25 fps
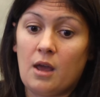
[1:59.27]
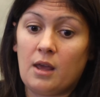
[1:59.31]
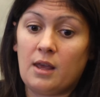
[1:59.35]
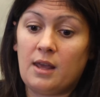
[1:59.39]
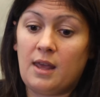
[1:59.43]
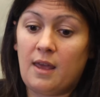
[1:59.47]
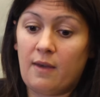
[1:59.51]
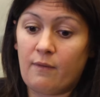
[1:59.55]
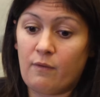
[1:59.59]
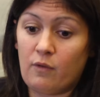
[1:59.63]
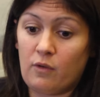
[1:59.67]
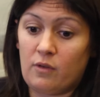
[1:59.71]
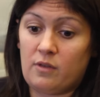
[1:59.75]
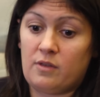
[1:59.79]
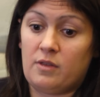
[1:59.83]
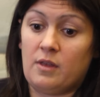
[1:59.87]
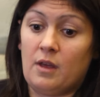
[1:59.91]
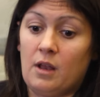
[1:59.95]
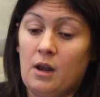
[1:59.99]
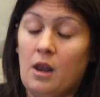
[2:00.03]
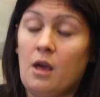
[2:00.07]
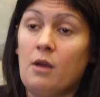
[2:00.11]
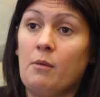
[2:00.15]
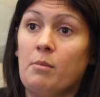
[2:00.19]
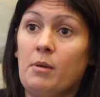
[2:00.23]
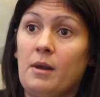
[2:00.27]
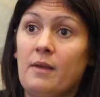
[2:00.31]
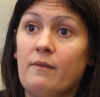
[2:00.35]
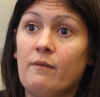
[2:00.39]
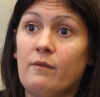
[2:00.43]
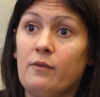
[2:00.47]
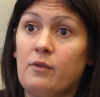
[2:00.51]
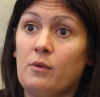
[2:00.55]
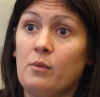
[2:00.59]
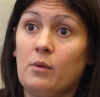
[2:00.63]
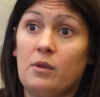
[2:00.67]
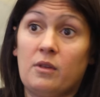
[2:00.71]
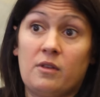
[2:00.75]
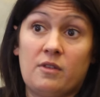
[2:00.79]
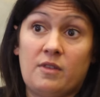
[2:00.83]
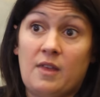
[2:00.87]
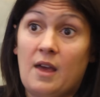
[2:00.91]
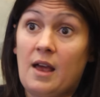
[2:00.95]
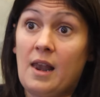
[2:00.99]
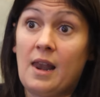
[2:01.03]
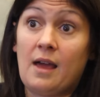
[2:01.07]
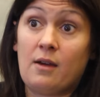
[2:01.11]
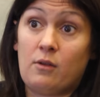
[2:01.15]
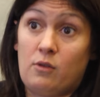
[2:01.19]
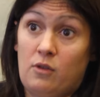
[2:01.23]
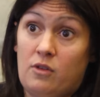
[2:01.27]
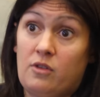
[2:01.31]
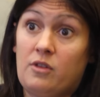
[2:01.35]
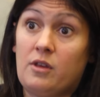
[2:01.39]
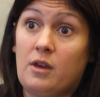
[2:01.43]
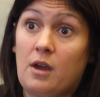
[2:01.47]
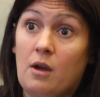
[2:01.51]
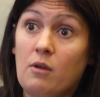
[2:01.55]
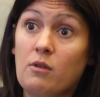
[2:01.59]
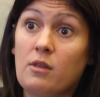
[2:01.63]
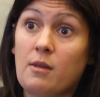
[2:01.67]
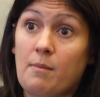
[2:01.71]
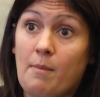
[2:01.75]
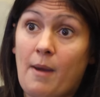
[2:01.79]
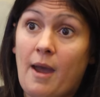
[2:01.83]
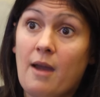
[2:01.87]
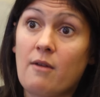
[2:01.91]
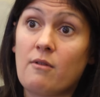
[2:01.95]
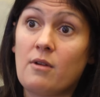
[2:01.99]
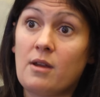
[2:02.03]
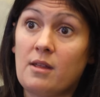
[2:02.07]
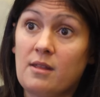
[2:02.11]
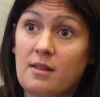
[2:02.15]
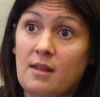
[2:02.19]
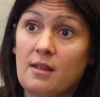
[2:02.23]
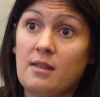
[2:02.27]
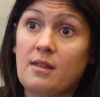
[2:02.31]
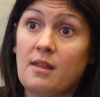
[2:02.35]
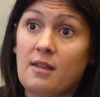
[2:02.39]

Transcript: give us the global influence that allowed us to go to Paris in